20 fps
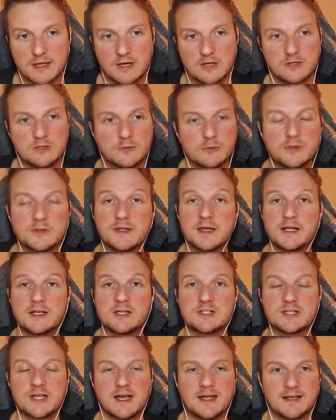to
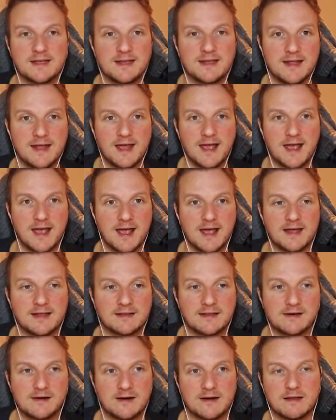stage 10, and
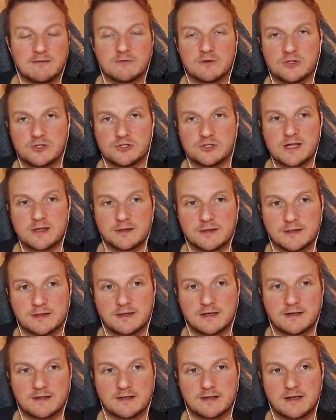there are even chests in
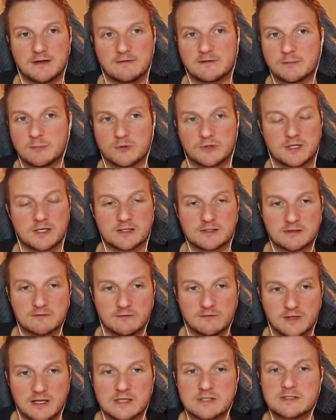there that have the potential
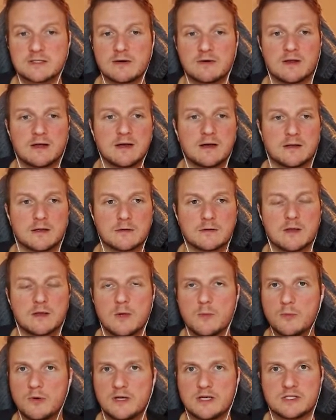for legendary cards.
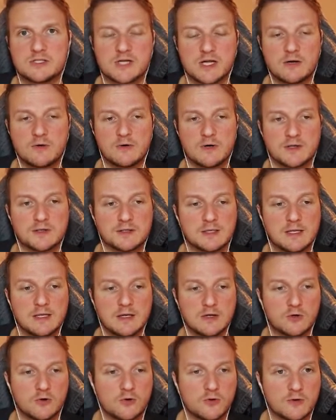Pretty generous
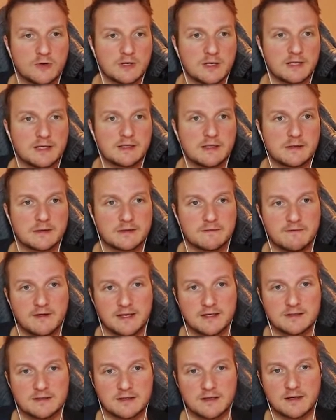currently this
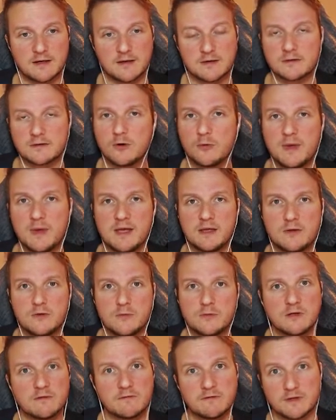event, so make
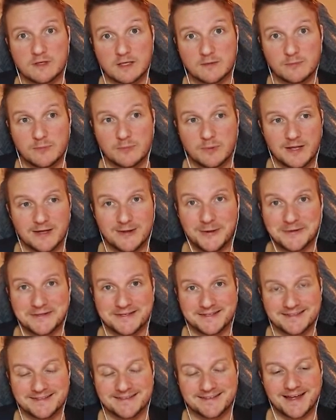use of it and play a
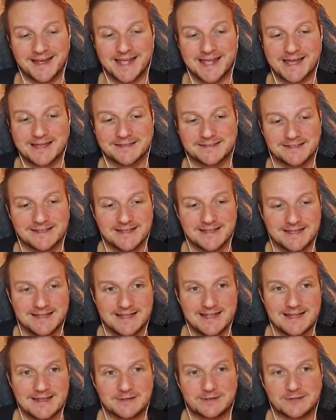lot, I guess.
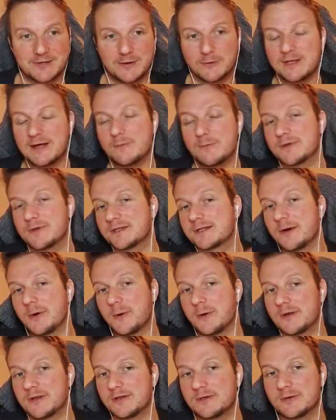So that was
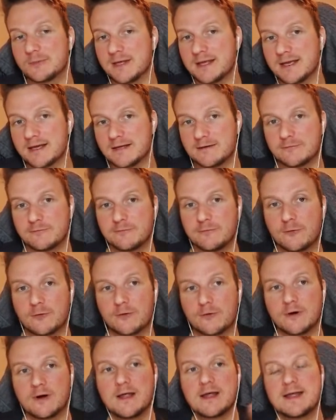going to be it
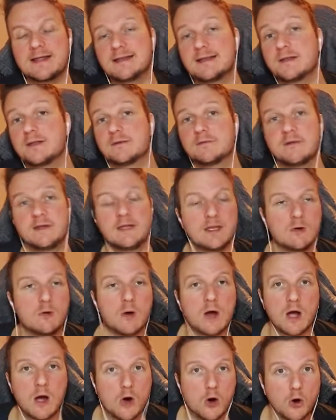for this video.
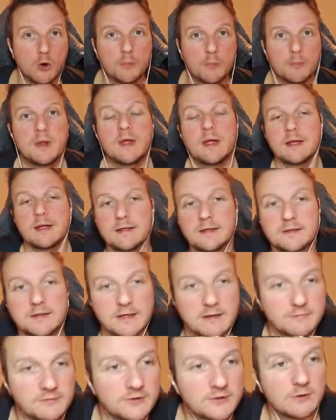I hope this
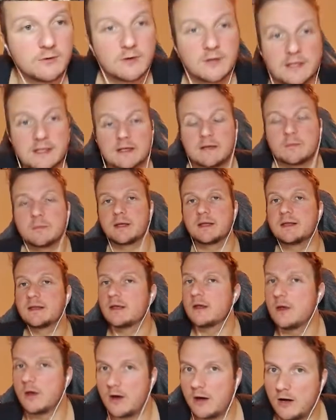gives you a little bit
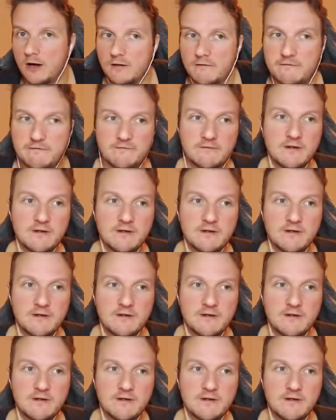of